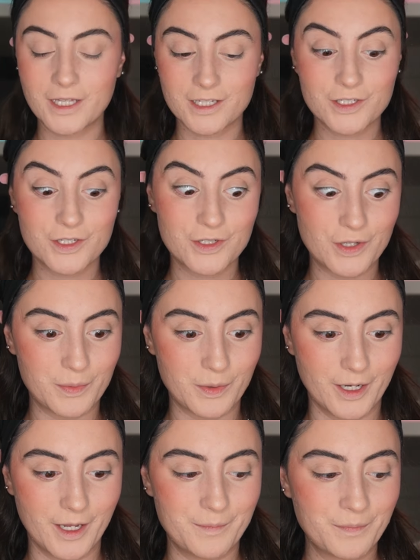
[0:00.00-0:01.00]
that's so
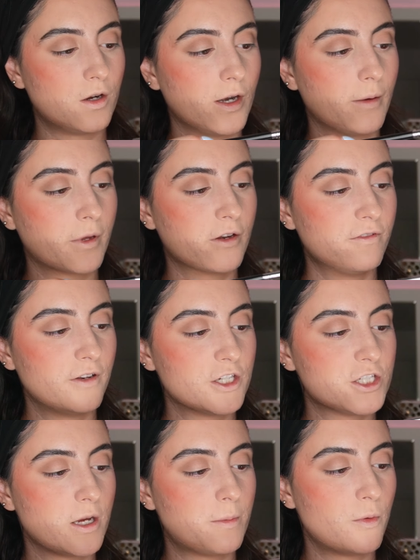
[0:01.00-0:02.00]
pretty. All right, I'm gonna
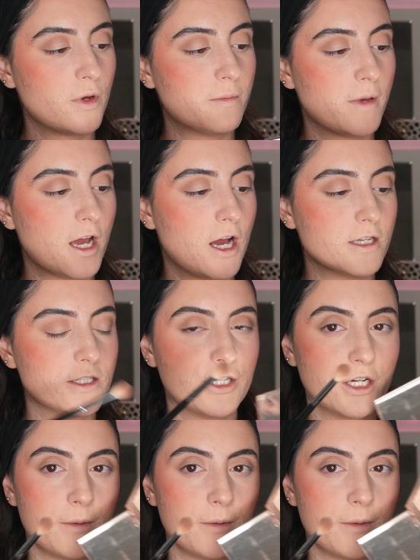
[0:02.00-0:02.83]
finish up with my eyes here.